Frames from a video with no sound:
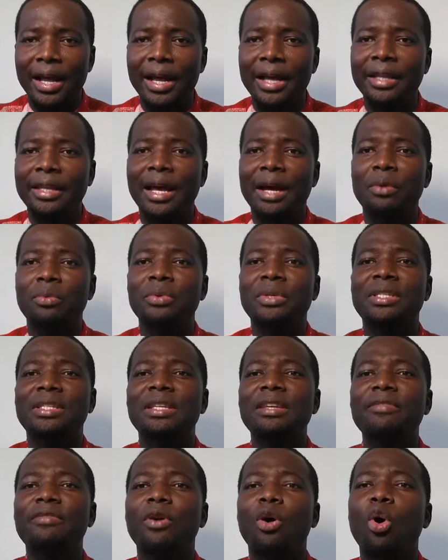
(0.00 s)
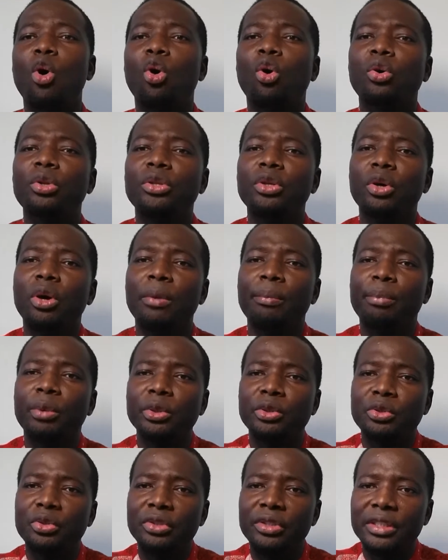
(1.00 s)
And I receive all the
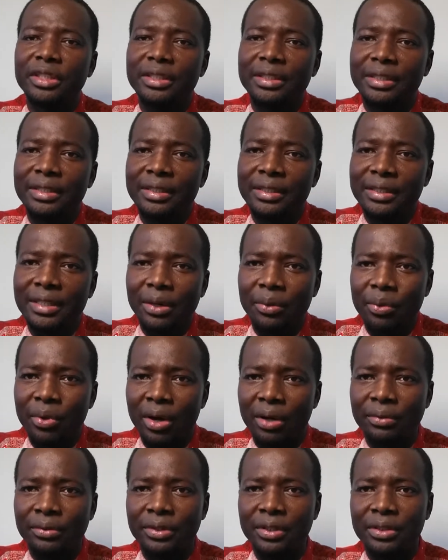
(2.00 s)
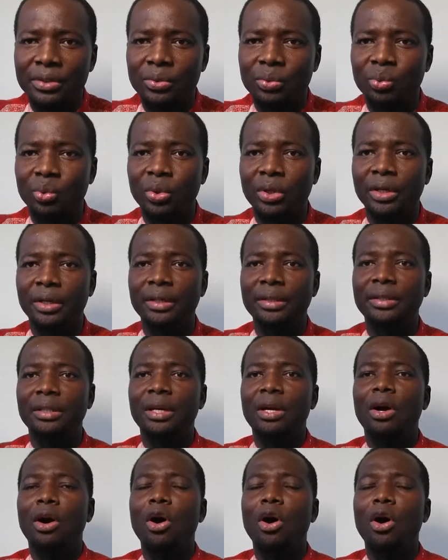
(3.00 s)
opportunities around this world,